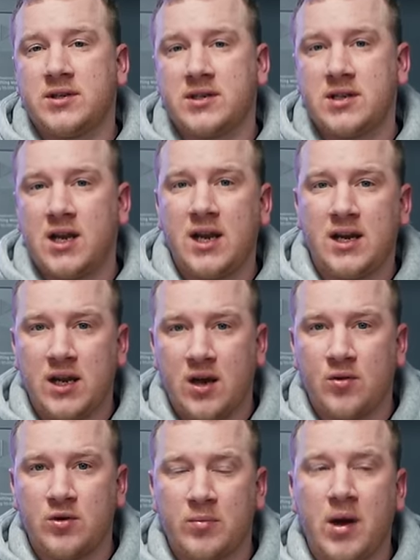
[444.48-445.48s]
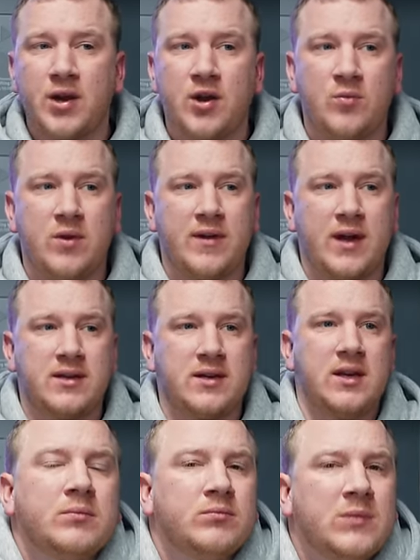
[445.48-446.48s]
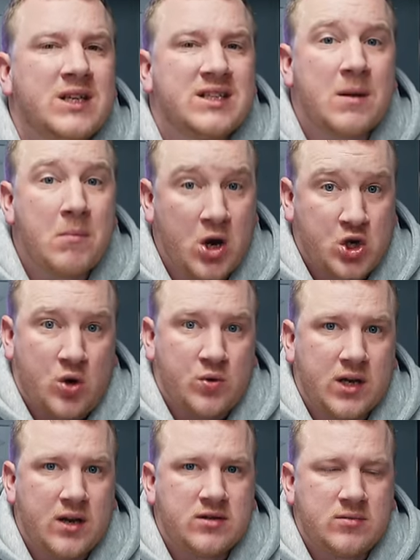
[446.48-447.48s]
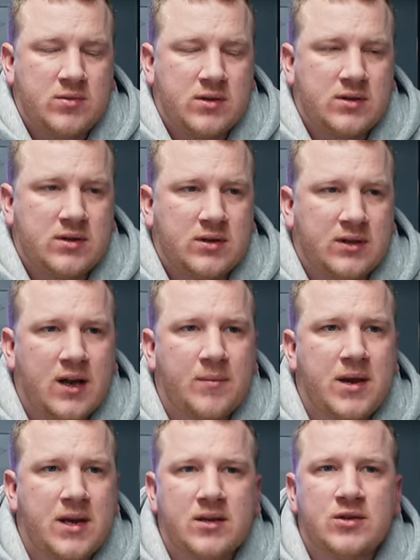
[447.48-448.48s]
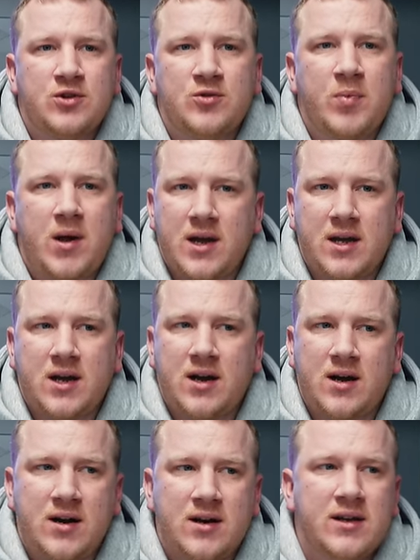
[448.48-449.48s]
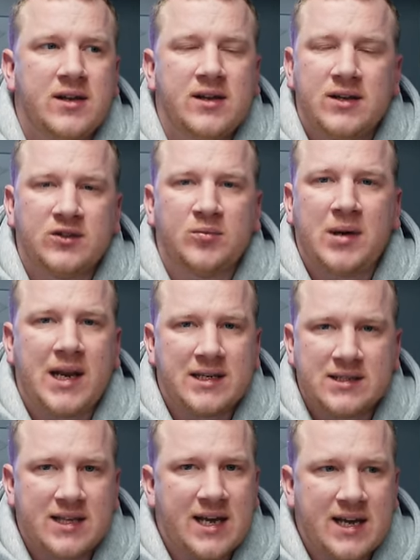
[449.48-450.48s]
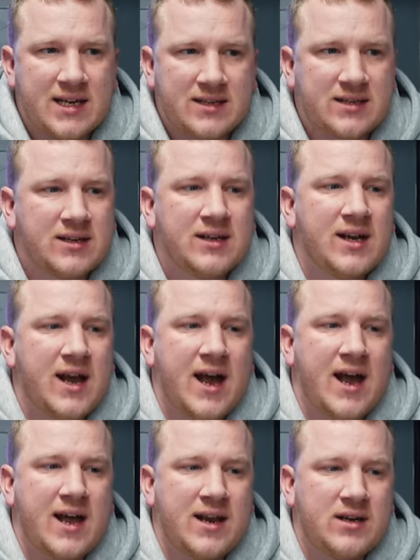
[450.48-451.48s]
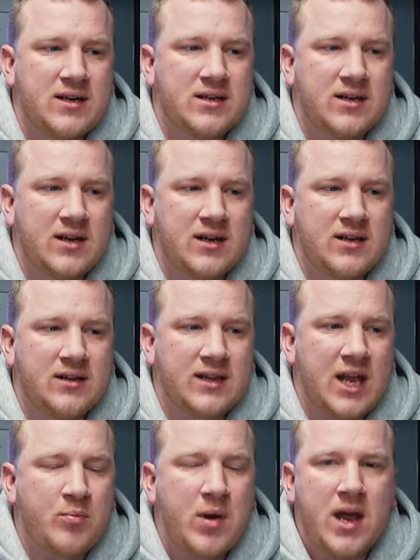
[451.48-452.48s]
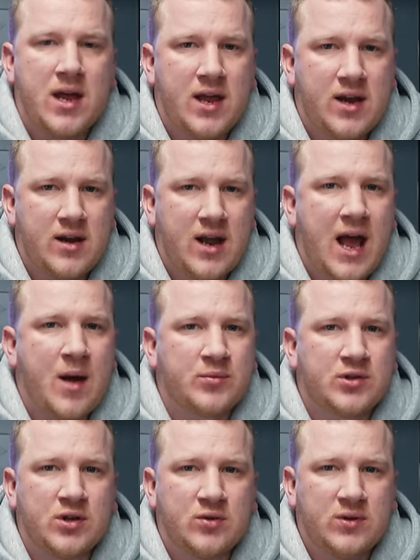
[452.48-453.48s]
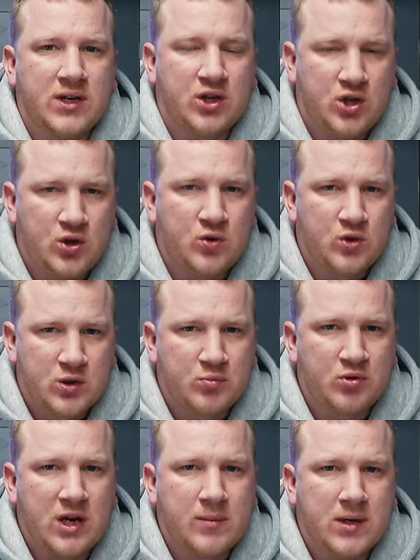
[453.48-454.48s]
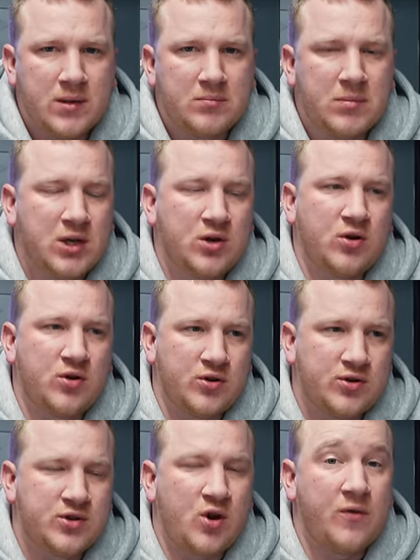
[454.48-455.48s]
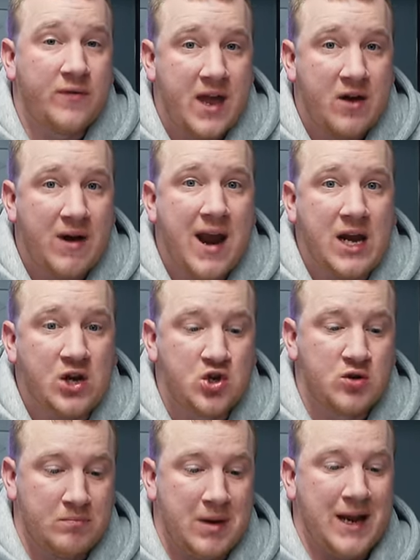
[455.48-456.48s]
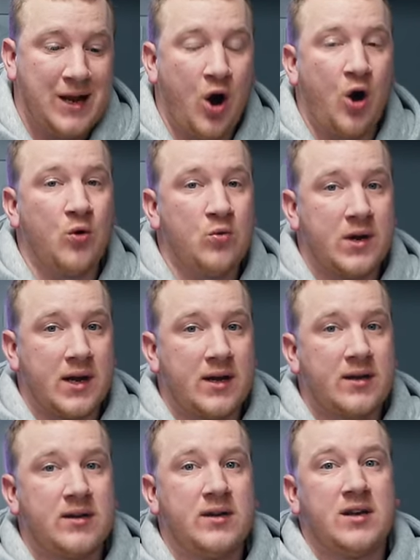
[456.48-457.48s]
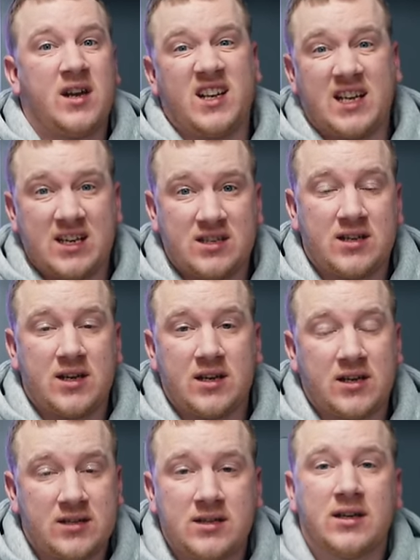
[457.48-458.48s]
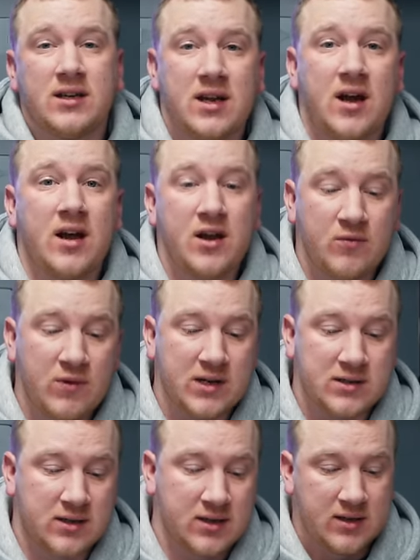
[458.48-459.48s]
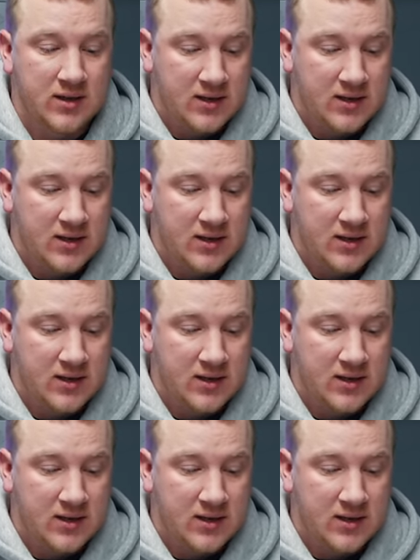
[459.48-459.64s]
slightly older, but I know we've had, let's say, much older customers come in to buy a car, replace theirs, and they pay an absolutely huge premium because of their age. Being older, I guess they're considered a higher risk.